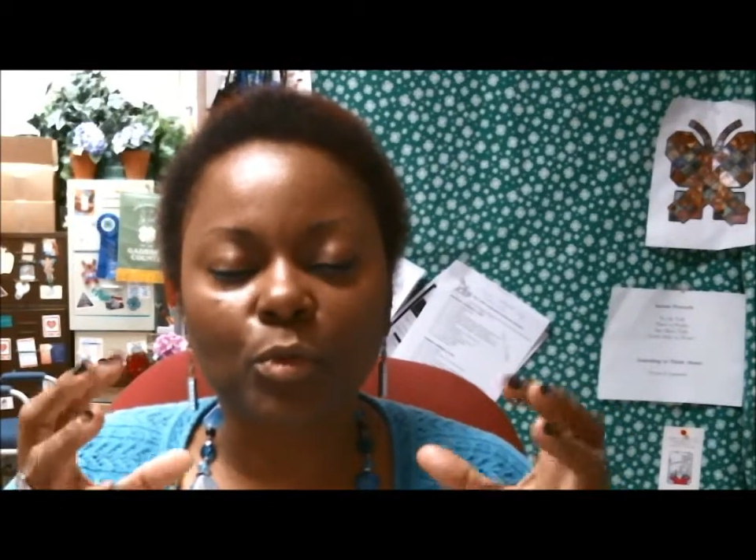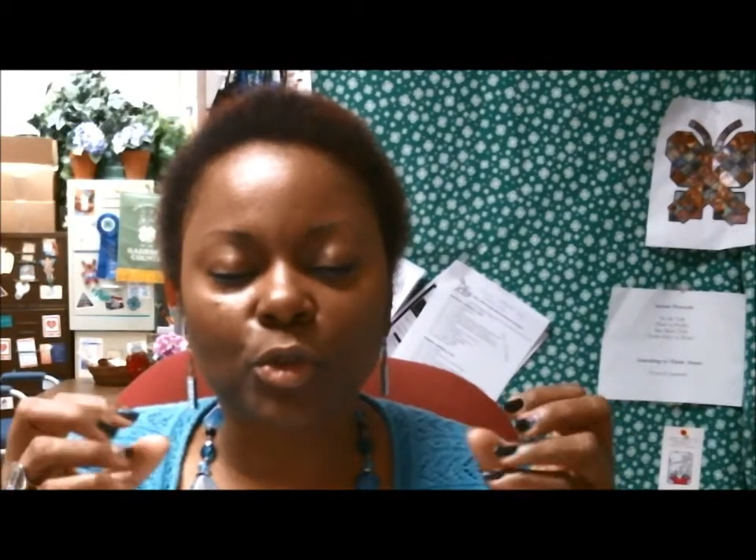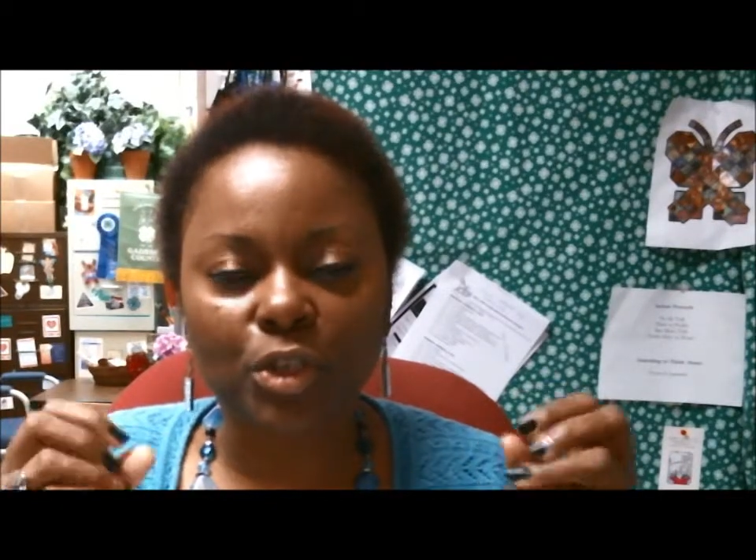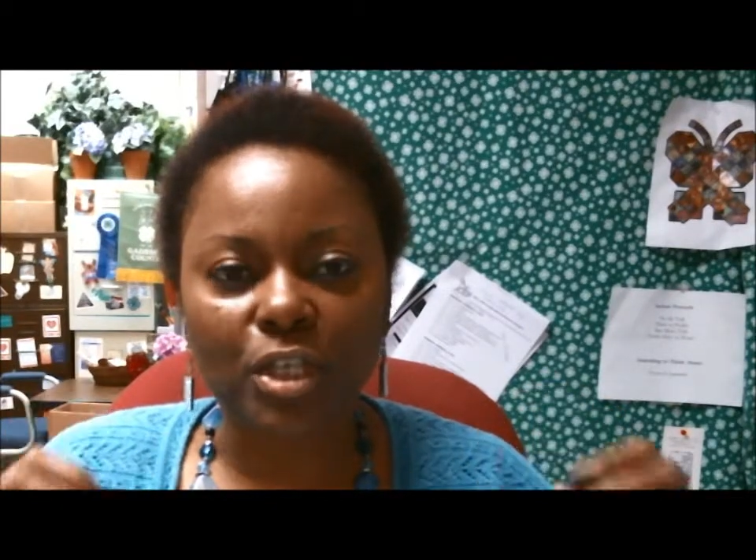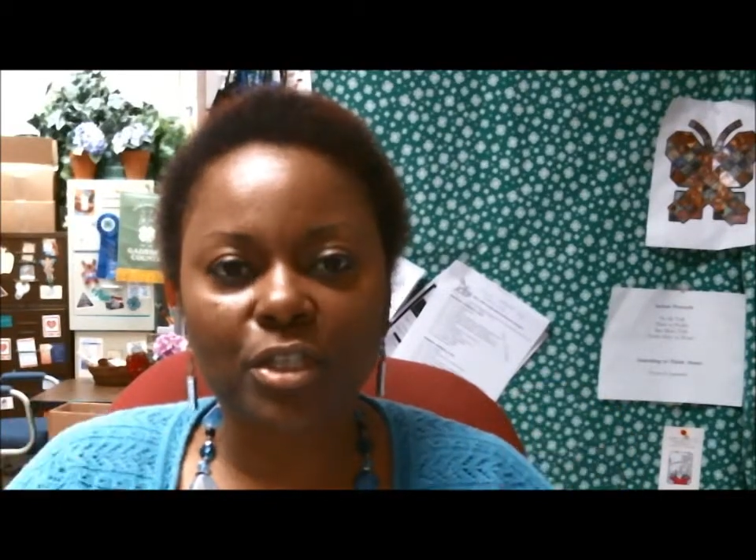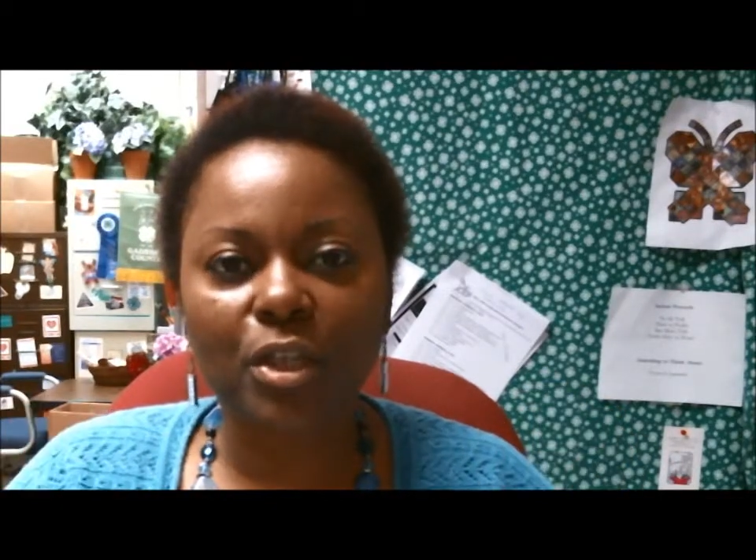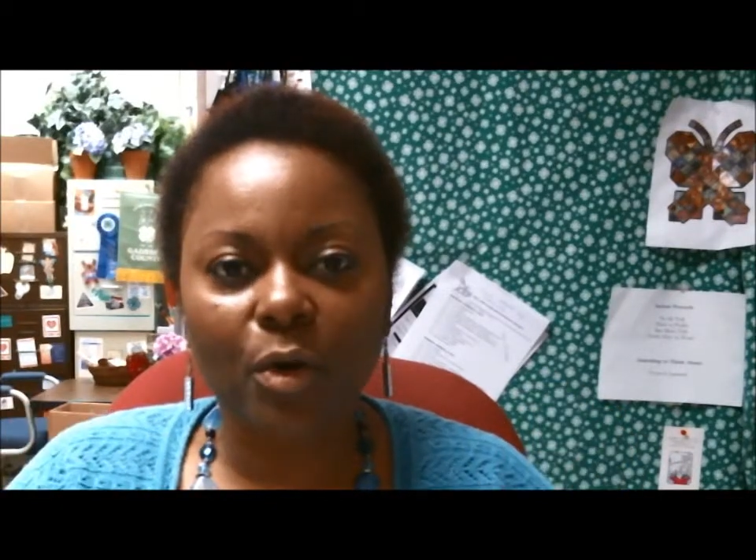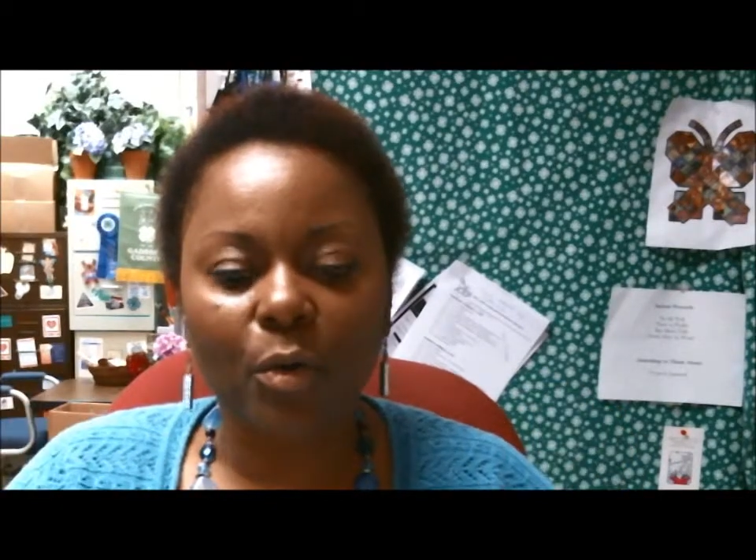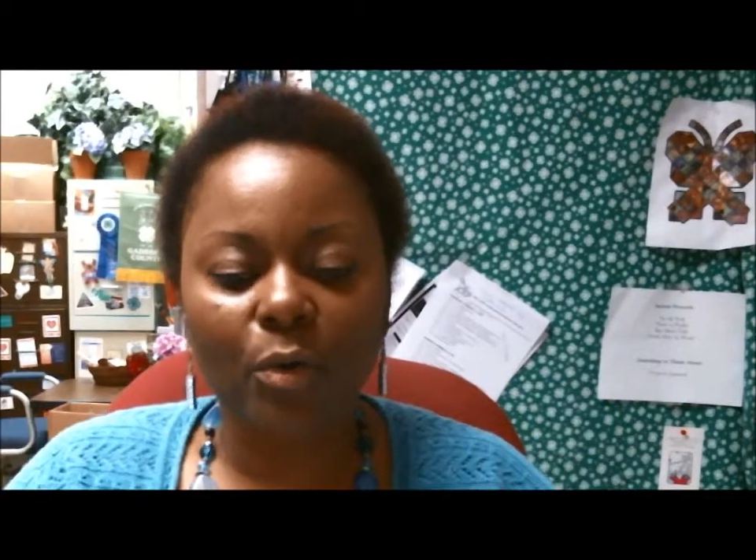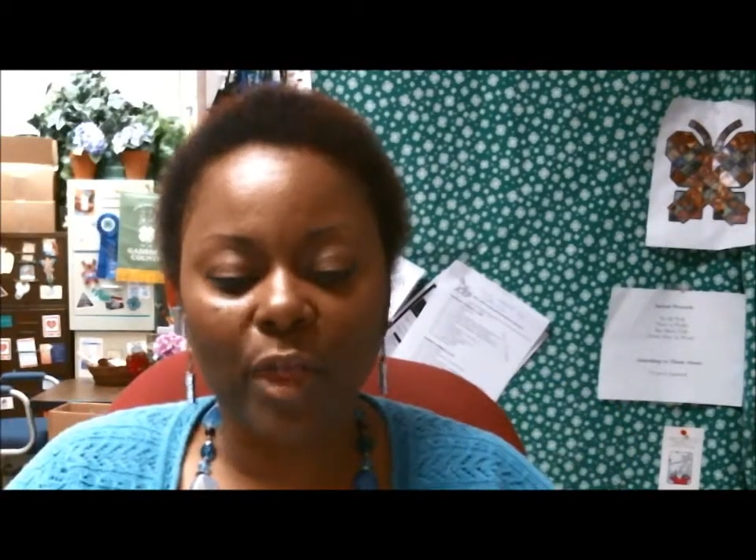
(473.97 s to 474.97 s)
just
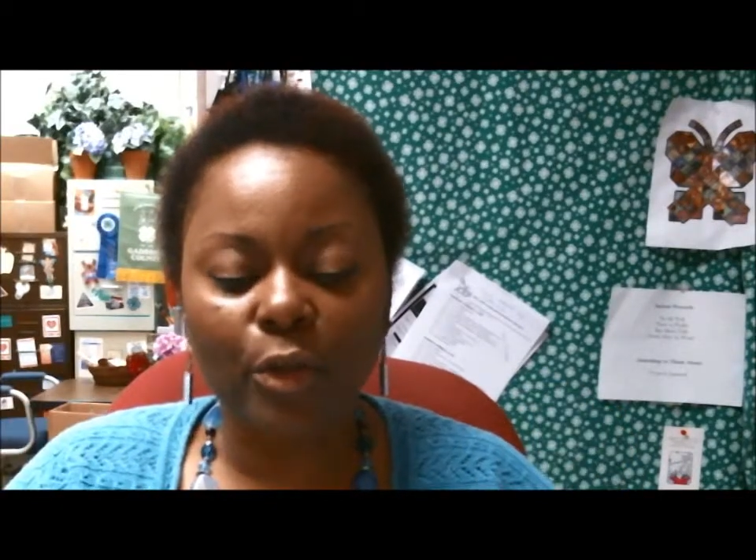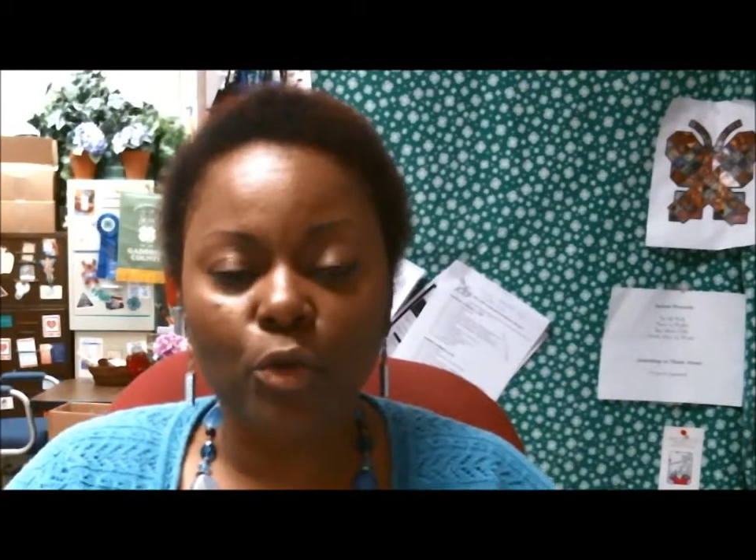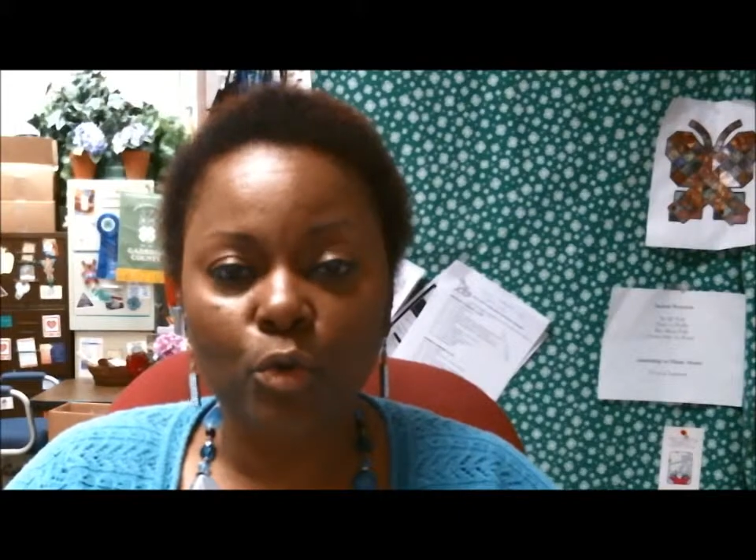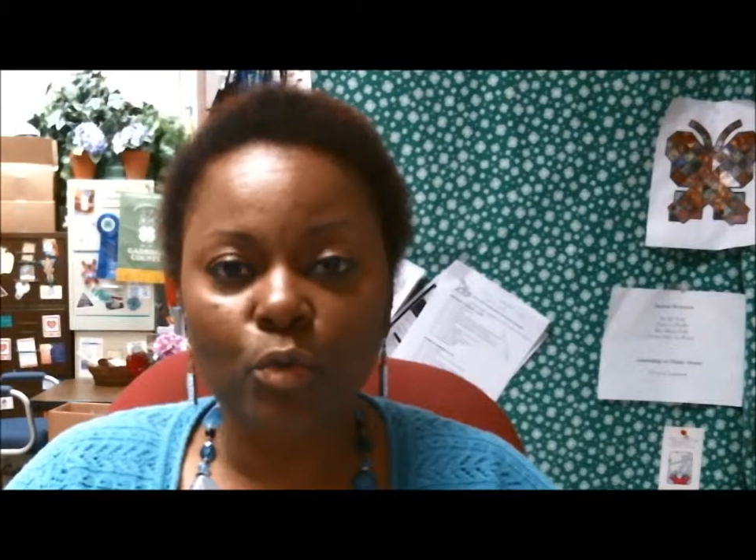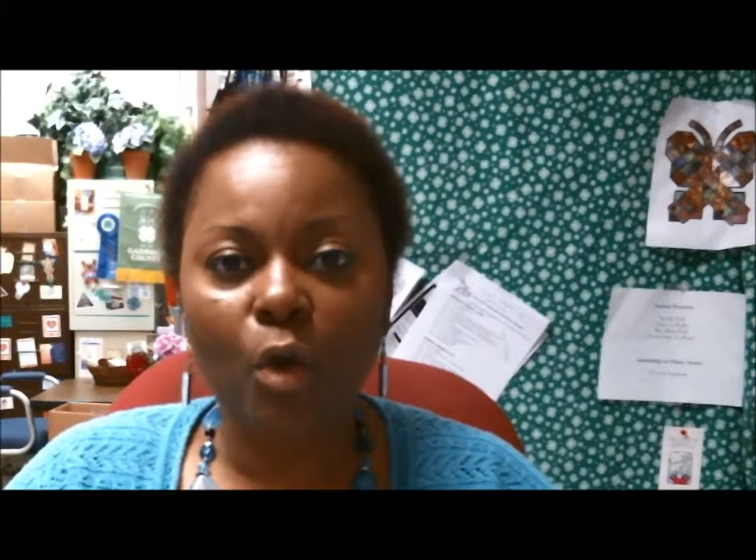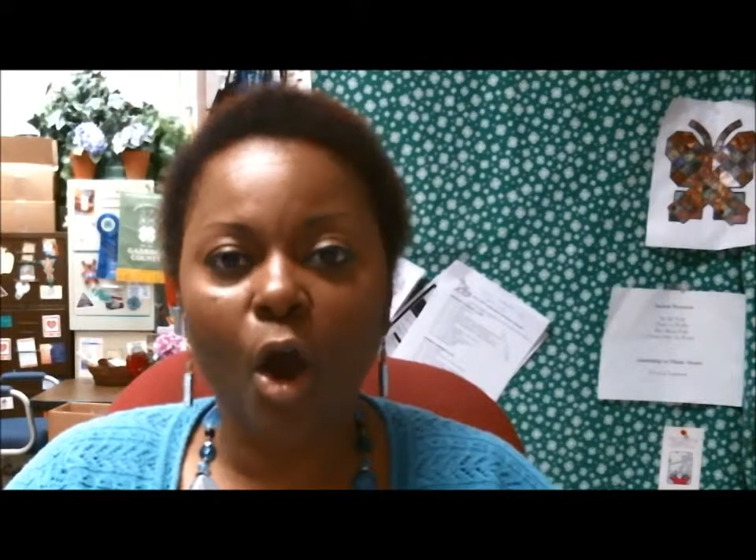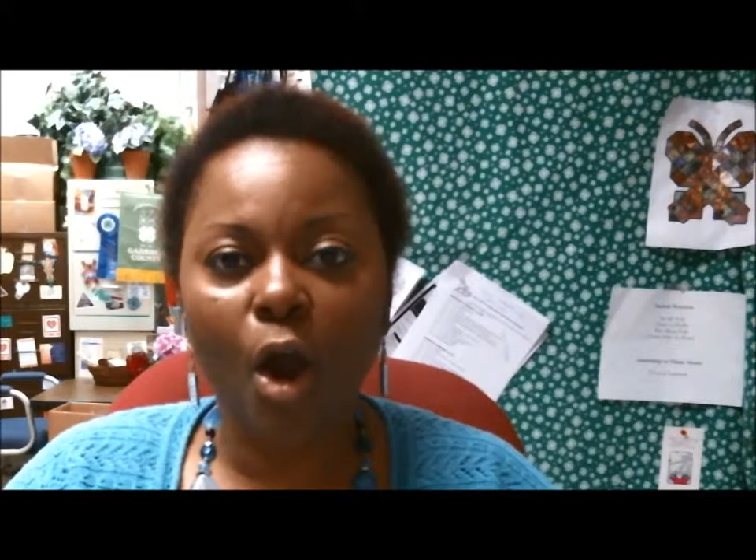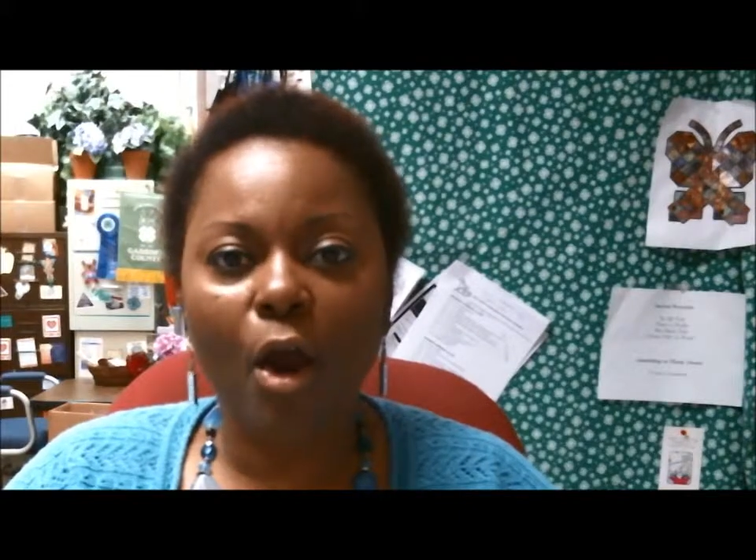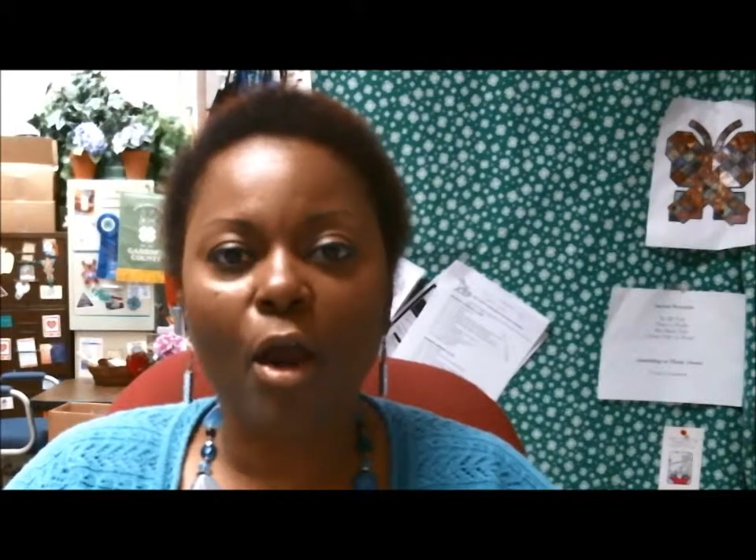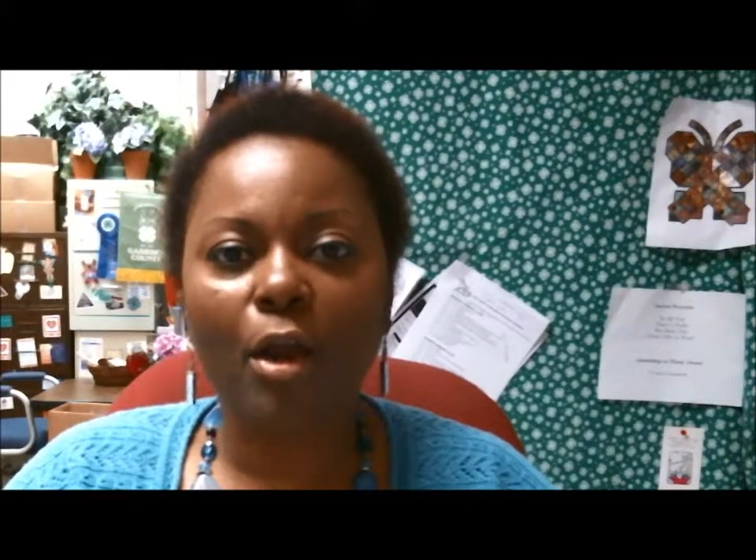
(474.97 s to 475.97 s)
know that you
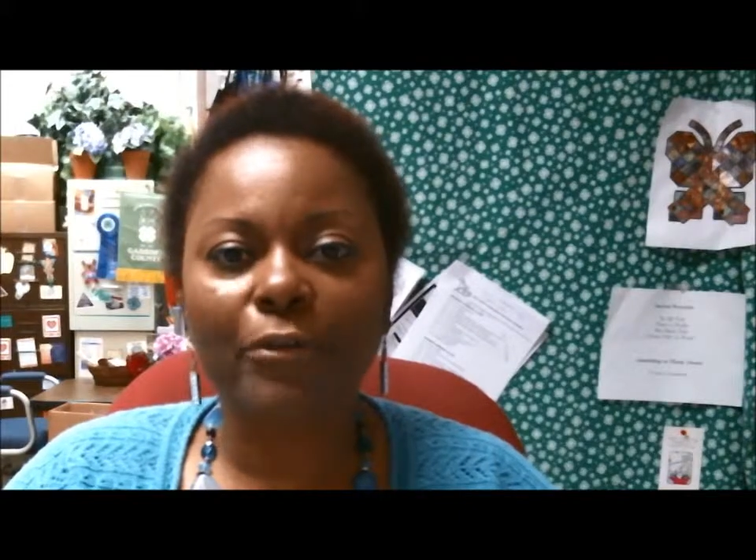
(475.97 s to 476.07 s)
are